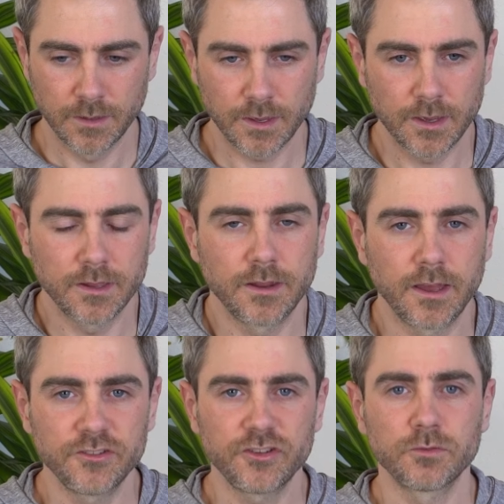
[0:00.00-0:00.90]
And
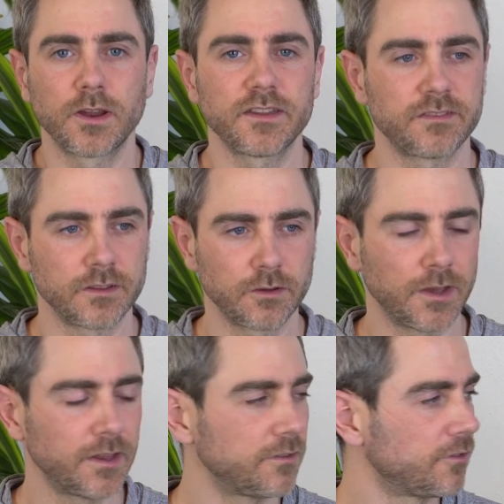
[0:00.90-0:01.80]
as you're resting, go
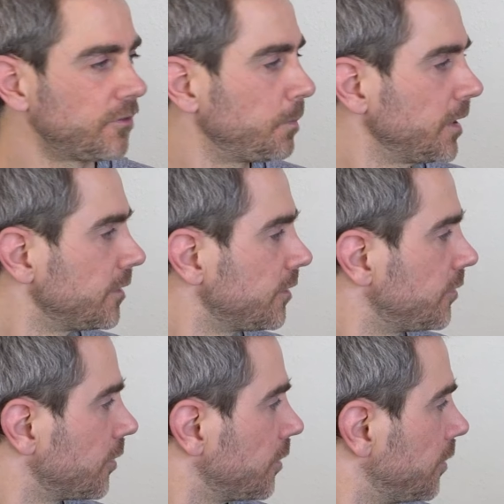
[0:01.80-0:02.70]
ahead and just begin to
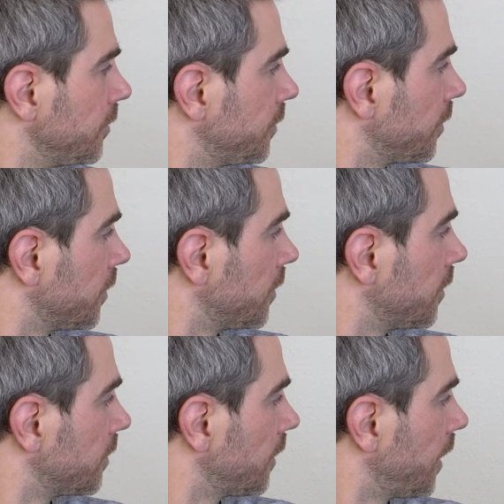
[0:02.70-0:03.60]
turn to
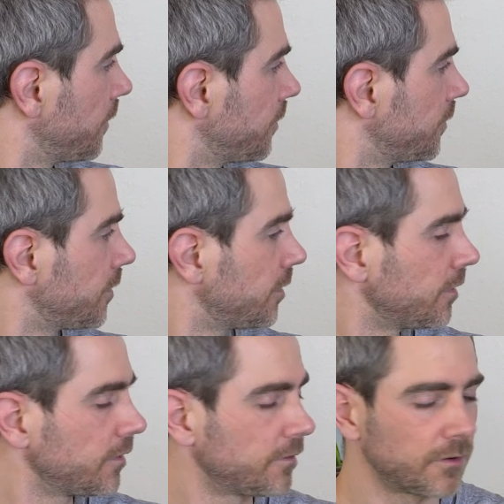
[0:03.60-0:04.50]
the
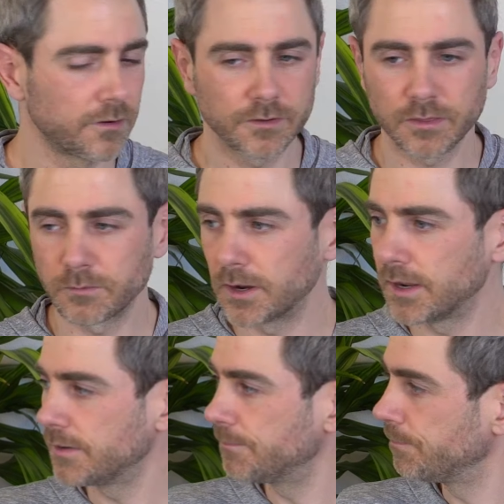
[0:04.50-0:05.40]
left, turn to the
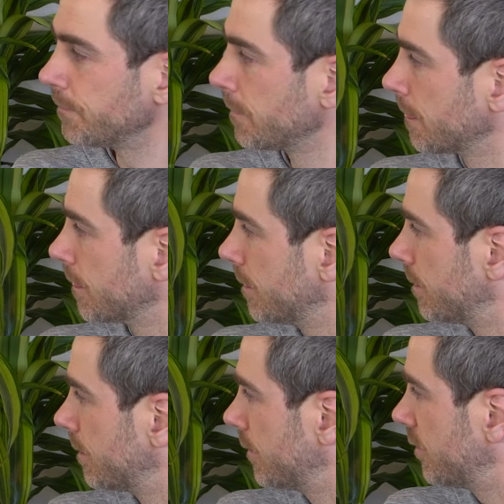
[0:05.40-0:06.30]
right.
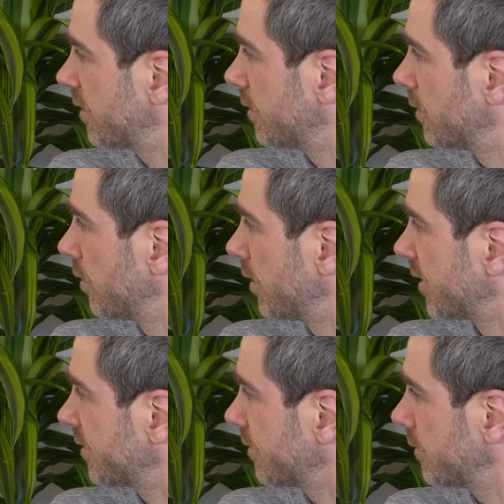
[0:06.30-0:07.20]
And you can
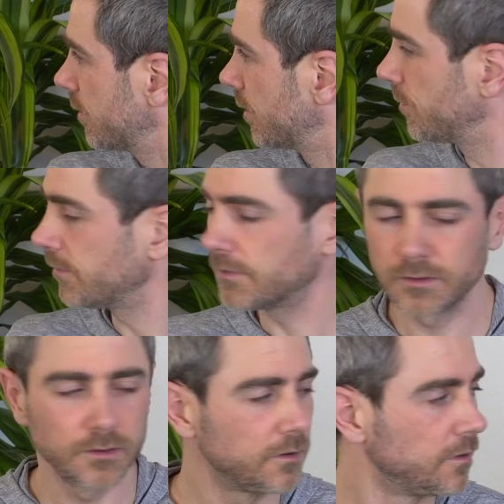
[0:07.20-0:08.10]
notice if
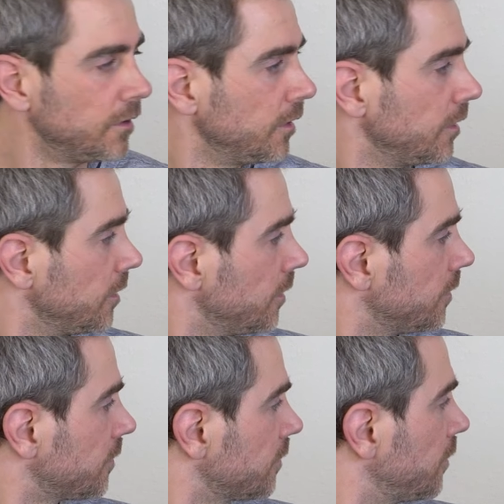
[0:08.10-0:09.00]

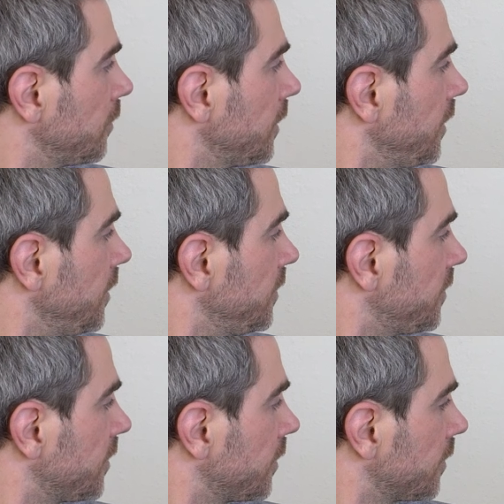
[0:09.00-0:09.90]
it's a little
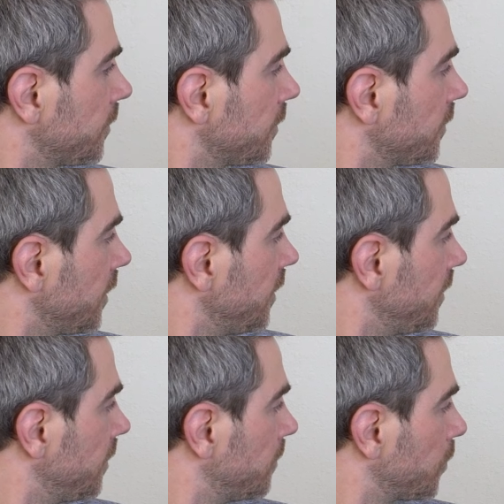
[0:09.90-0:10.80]
easier, if there's
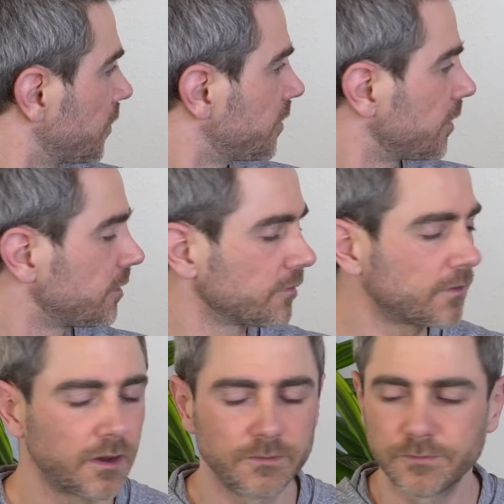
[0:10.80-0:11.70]
any more sense of
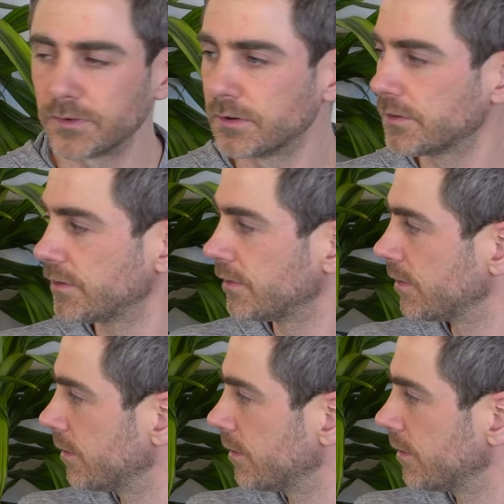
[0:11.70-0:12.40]
comfort.